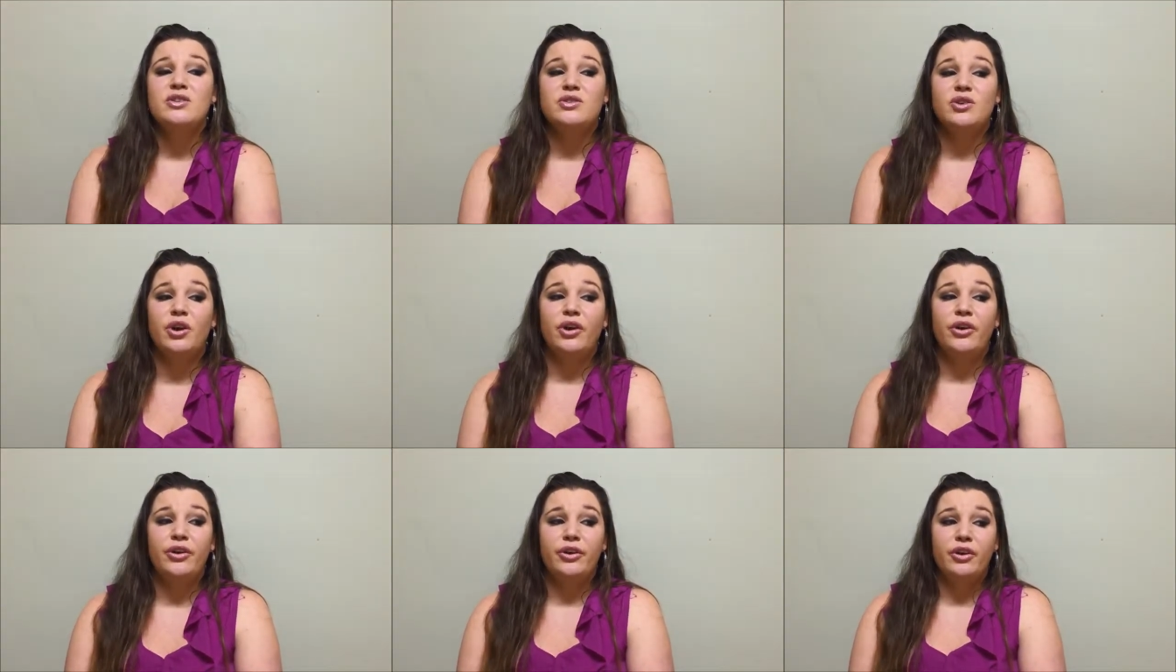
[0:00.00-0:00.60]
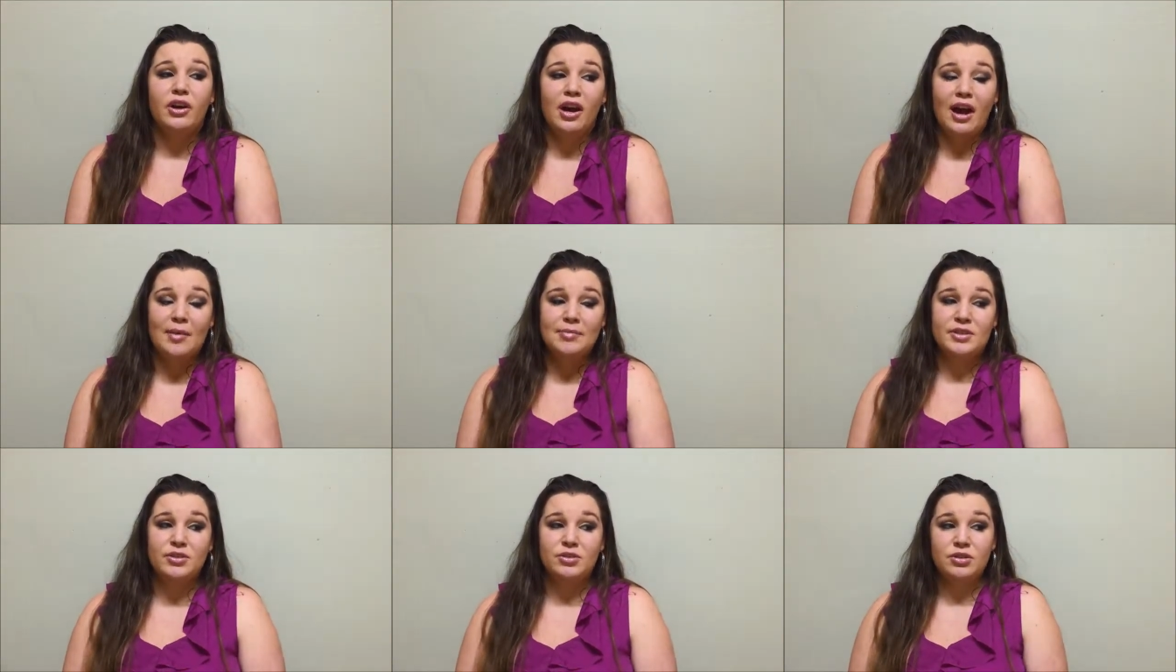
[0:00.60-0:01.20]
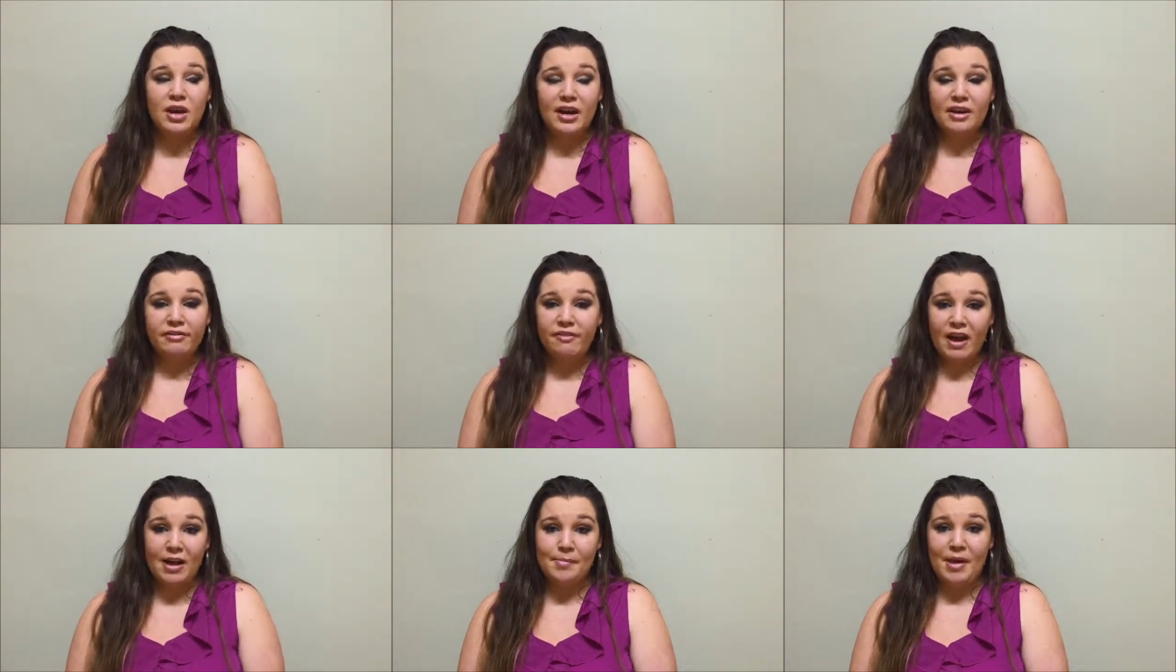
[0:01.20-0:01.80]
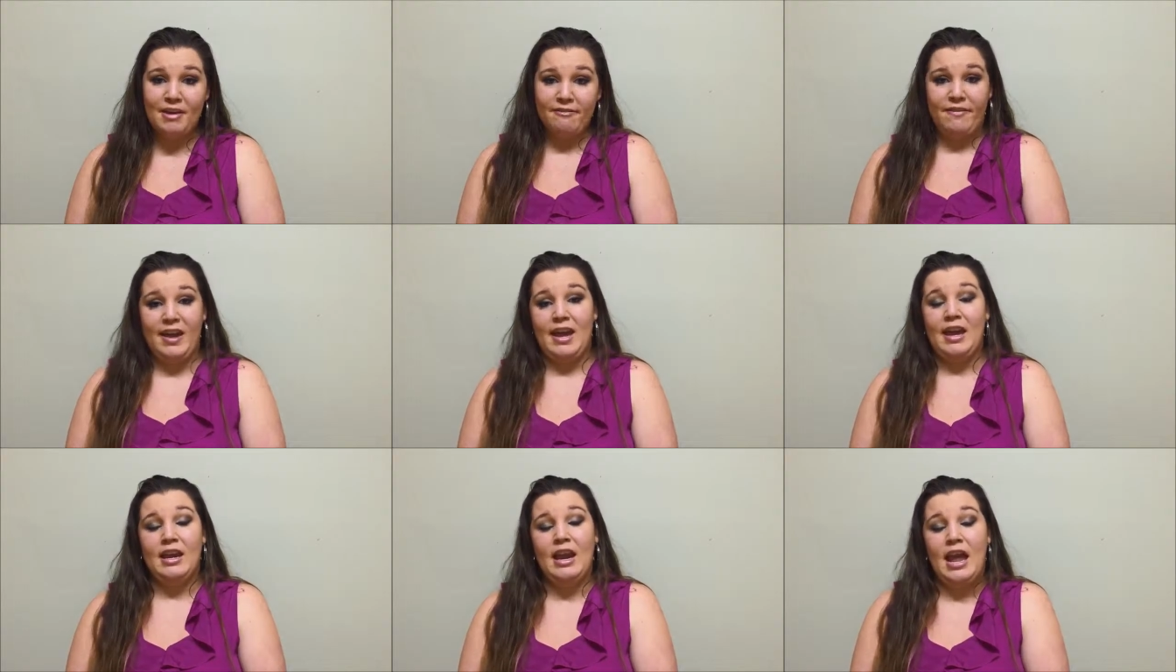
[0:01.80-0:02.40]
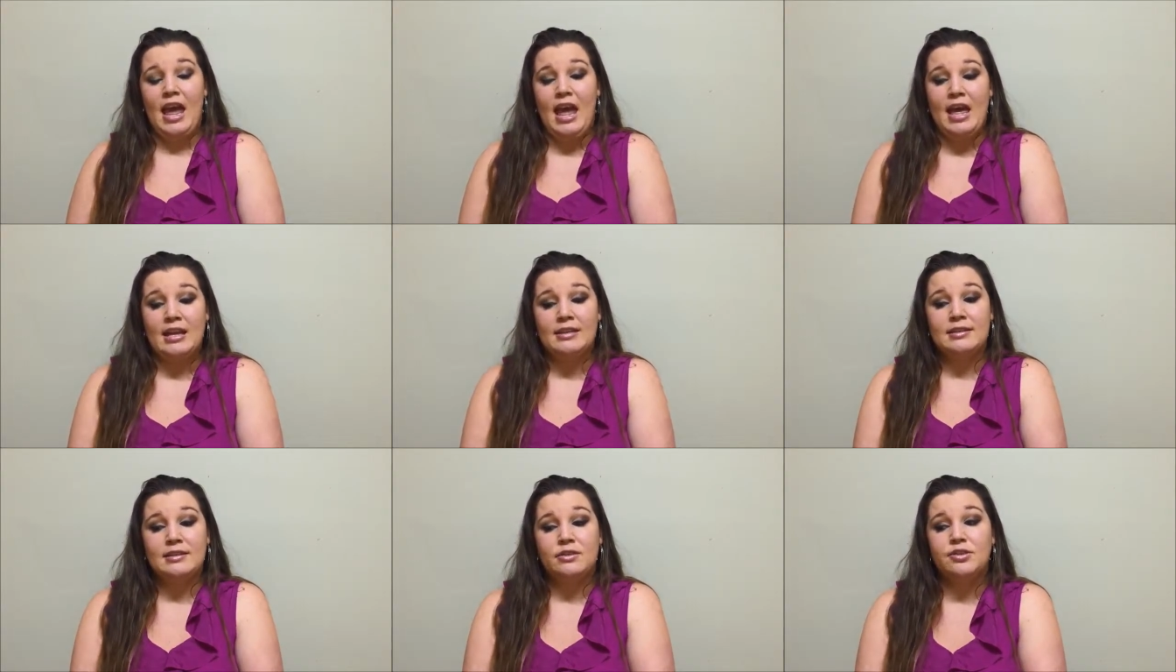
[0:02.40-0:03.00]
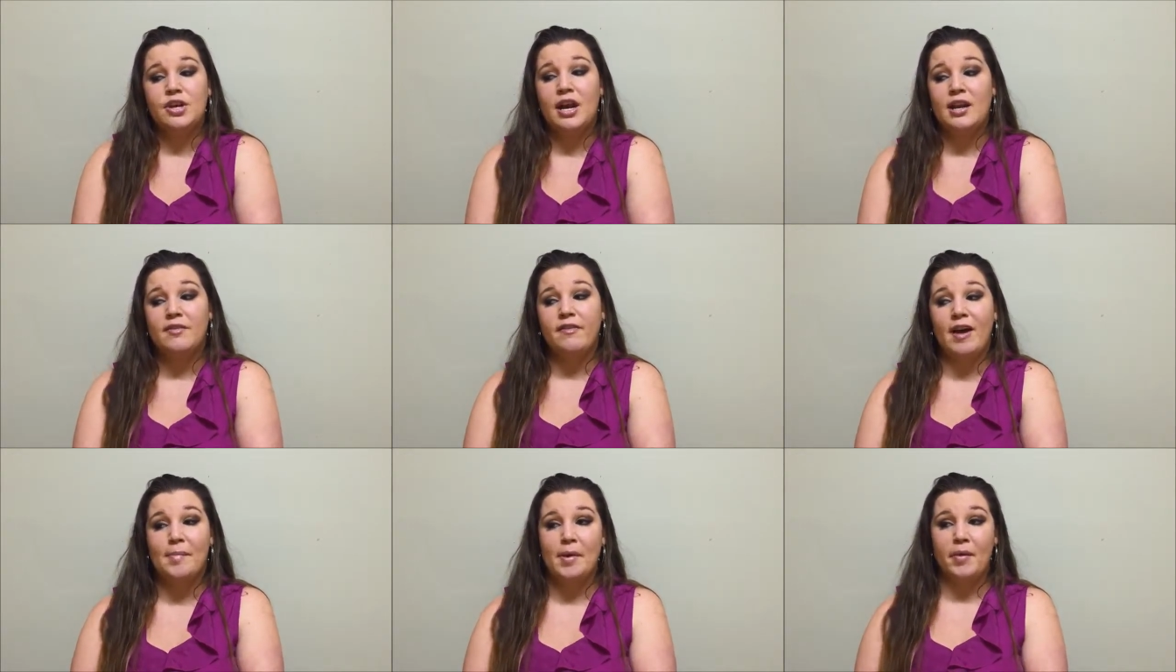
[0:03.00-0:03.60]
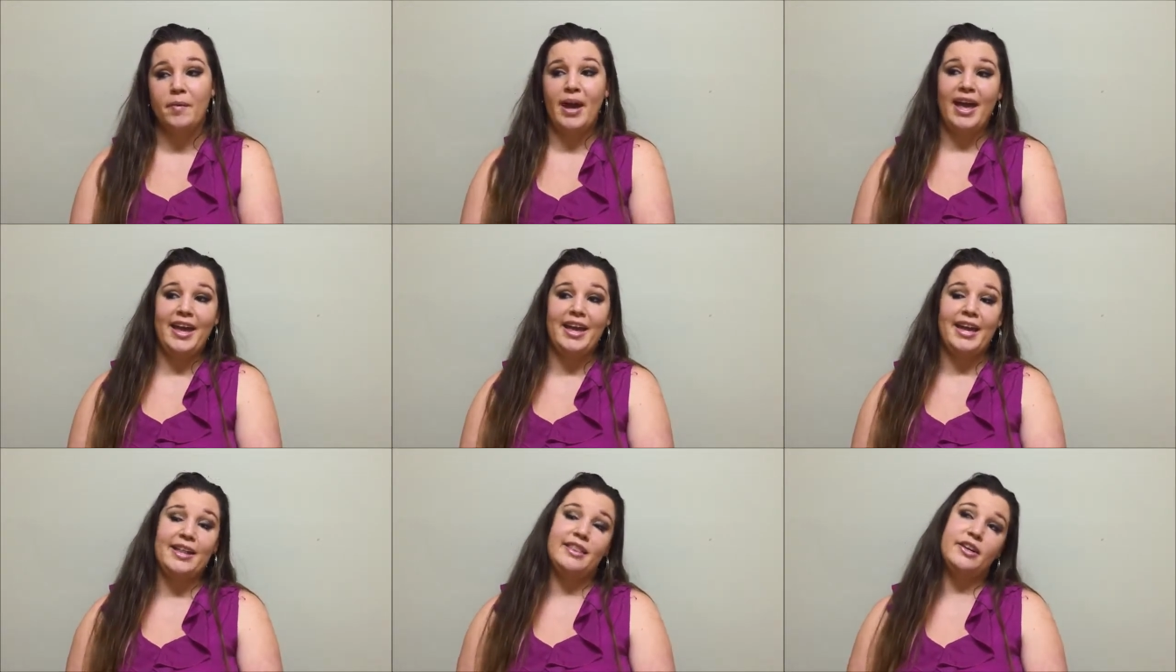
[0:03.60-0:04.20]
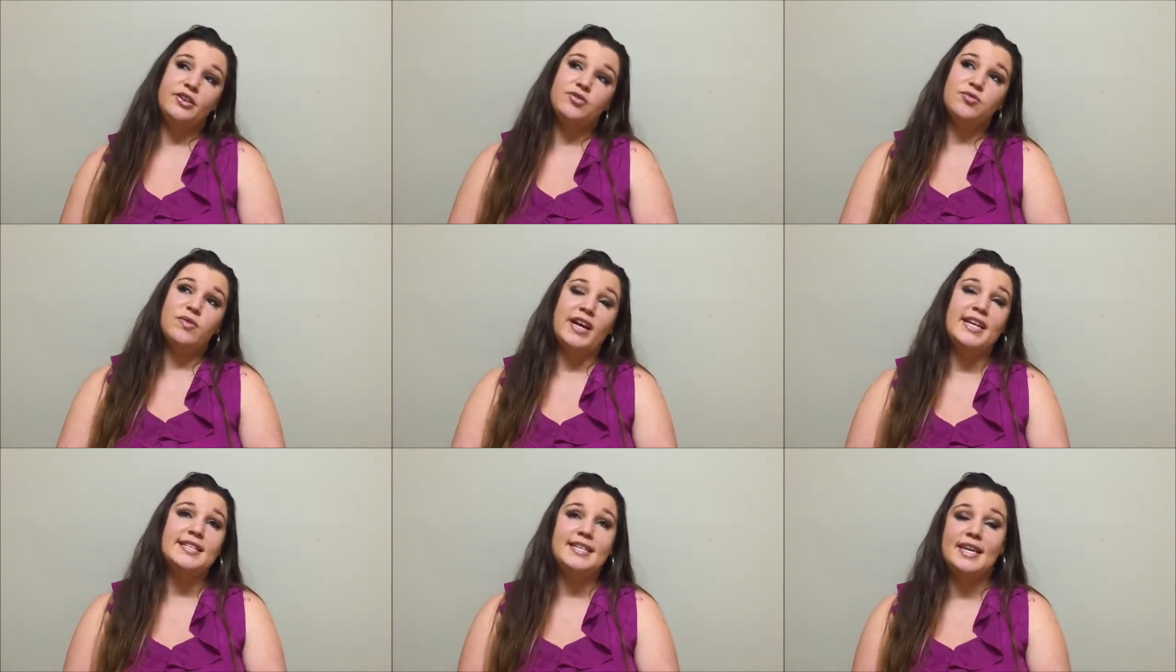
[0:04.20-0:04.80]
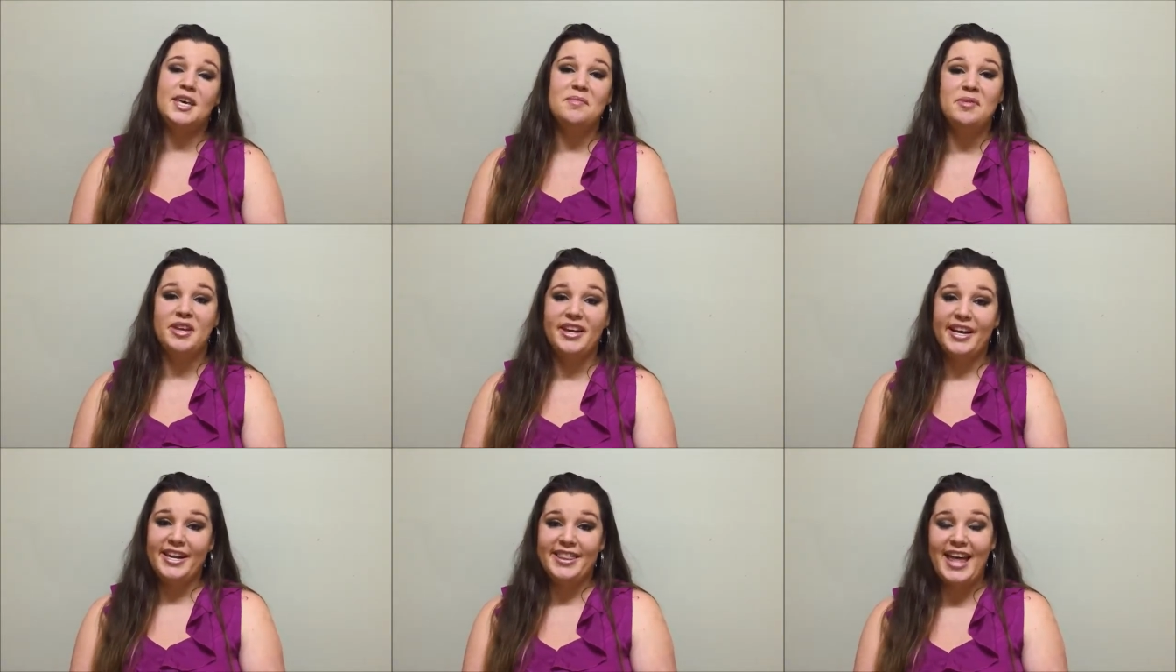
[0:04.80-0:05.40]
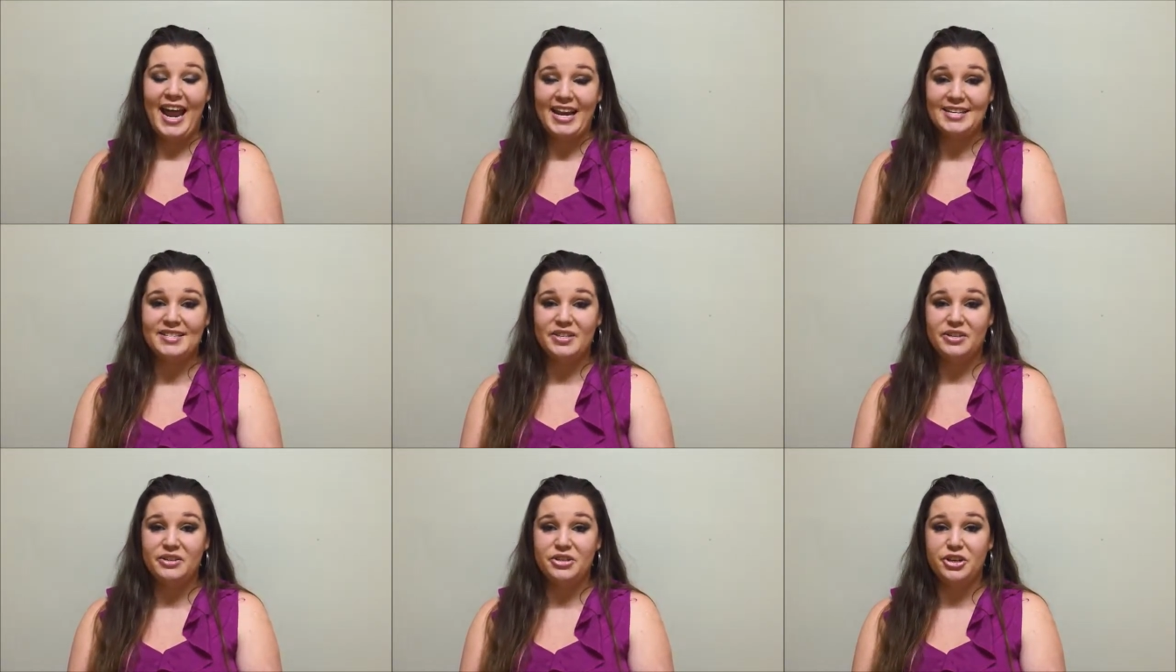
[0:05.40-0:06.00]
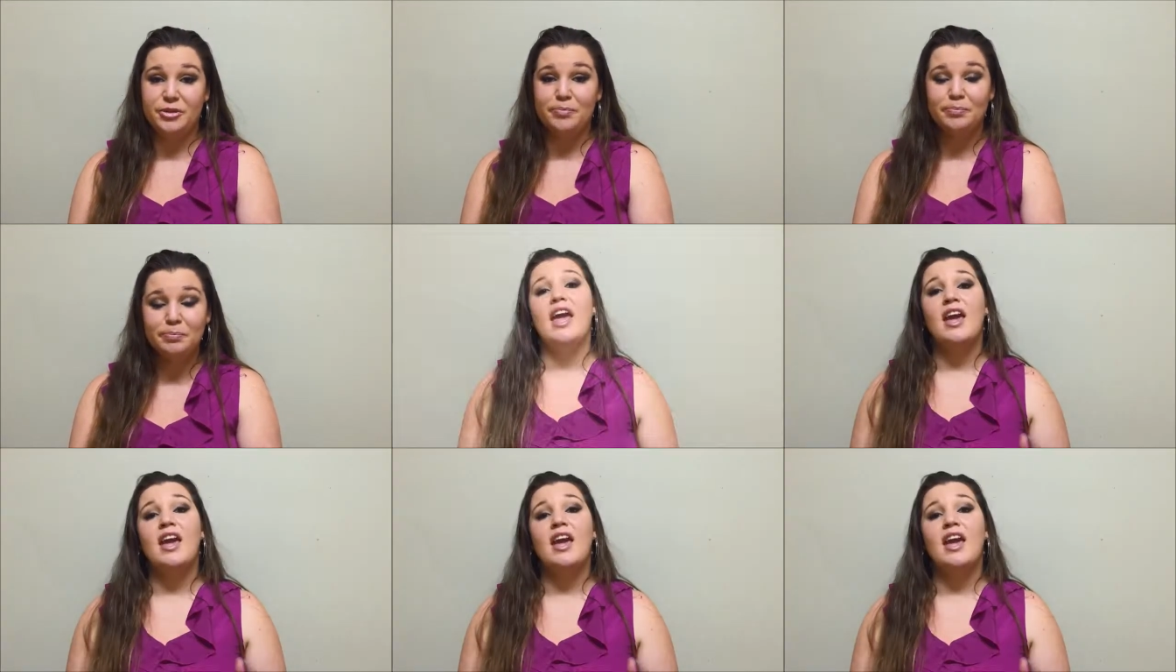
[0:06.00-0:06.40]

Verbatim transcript: so I'm still trying to find my feet and still trying to find my way in the crazy community that is YouTube.